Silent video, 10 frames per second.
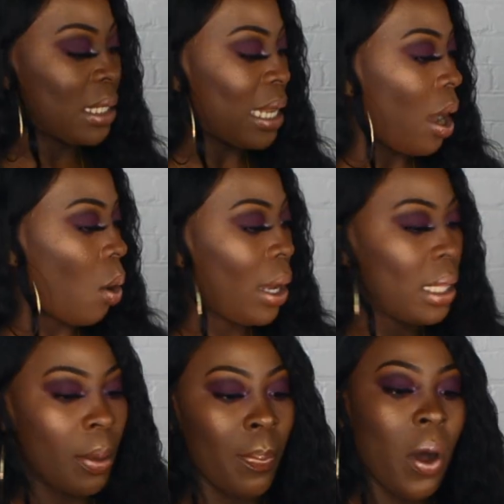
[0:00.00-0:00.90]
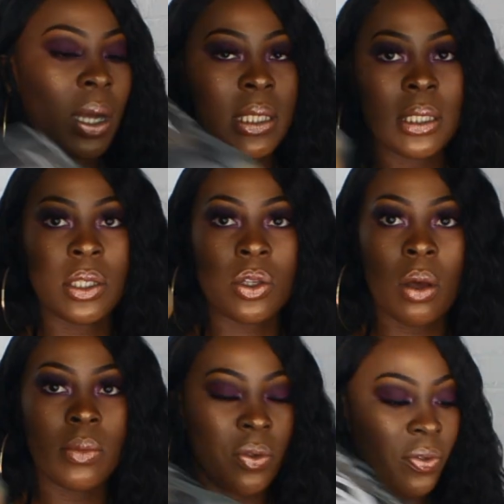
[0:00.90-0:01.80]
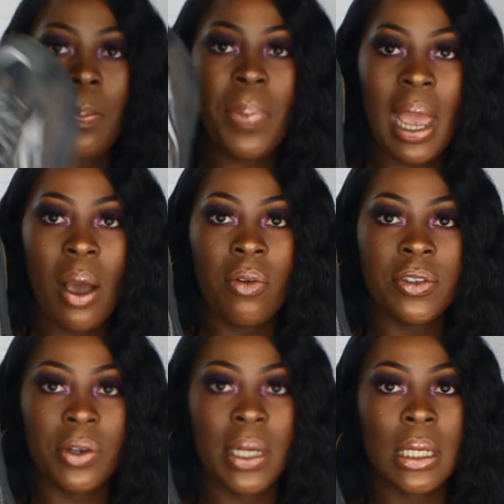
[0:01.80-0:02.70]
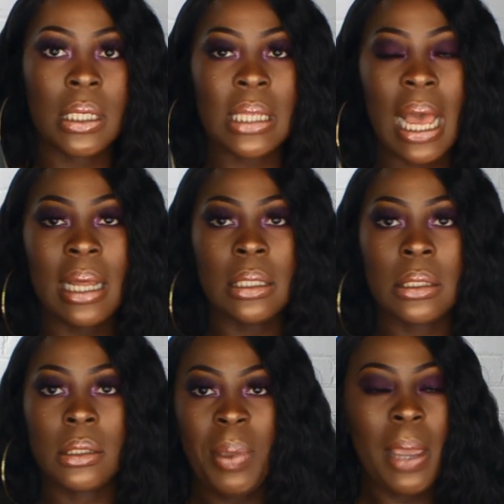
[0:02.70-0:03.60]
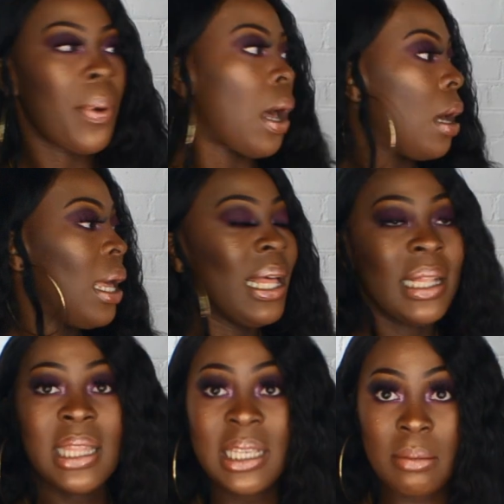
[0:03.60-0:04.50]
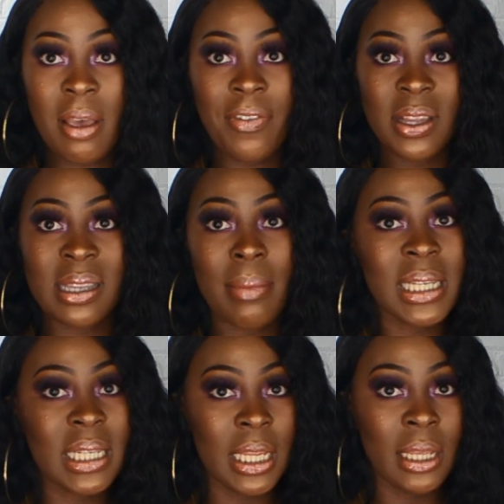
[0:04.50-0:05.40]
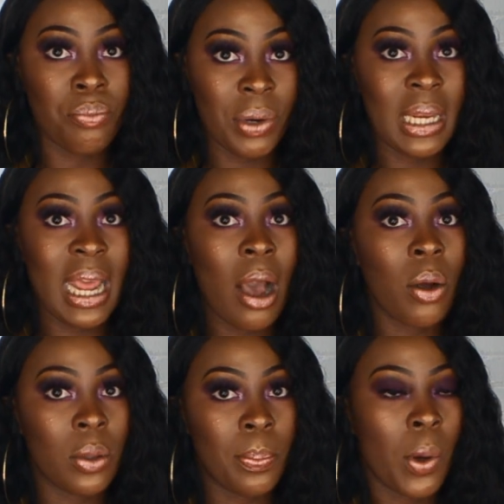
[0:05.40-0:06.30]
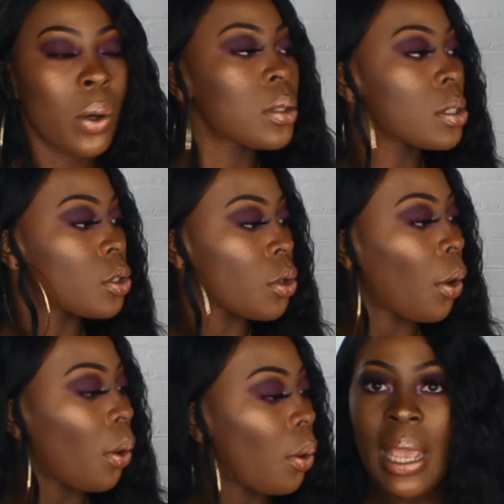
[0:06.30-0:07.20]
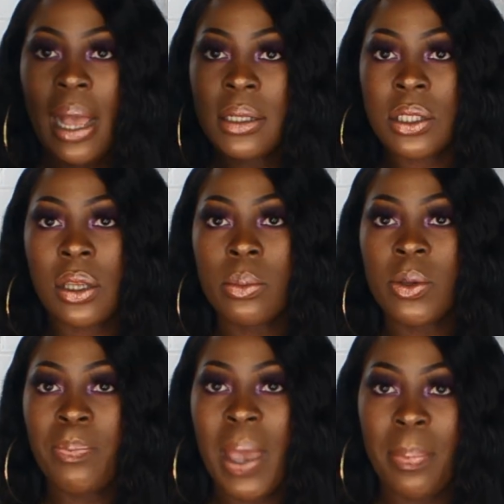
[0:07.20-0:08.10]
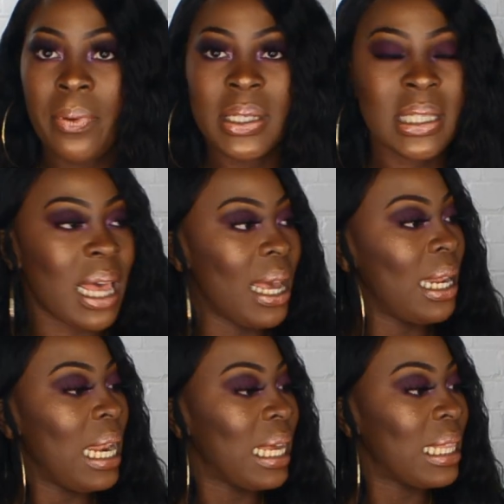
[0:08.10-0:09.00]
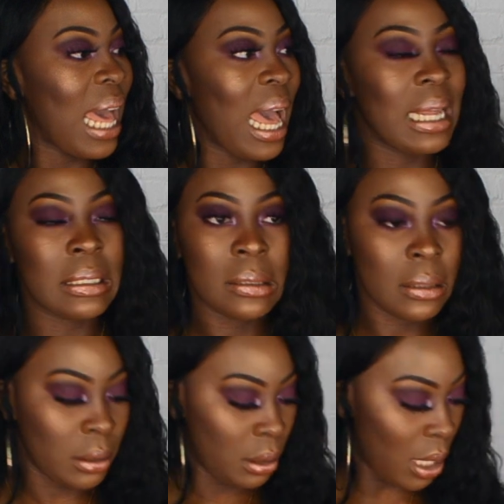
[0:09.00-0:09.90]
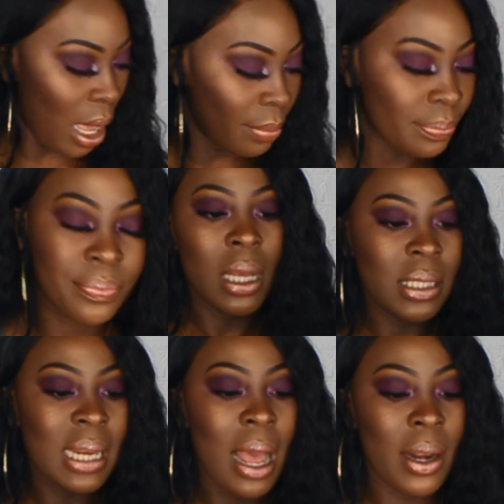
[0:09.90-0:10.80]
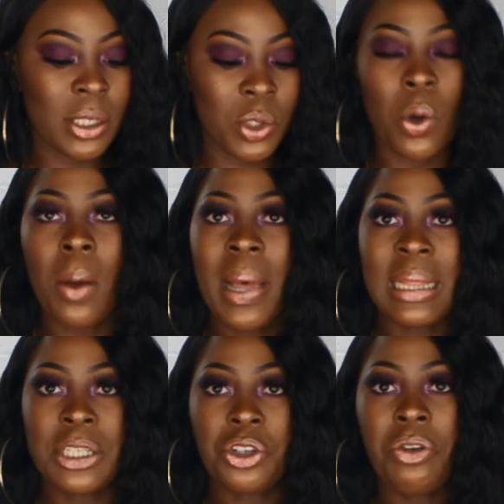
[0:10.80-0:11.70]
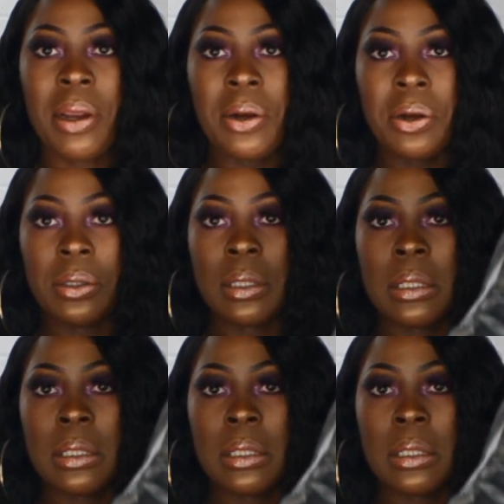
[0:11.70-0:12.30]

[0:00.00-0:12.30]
Now in the box it just comes with a pair of trainers and paper. This is my first time actually bringing it out of the box, so yeah, it just comes with paper inside it like that, and yeah. So now let's talk about the trainers.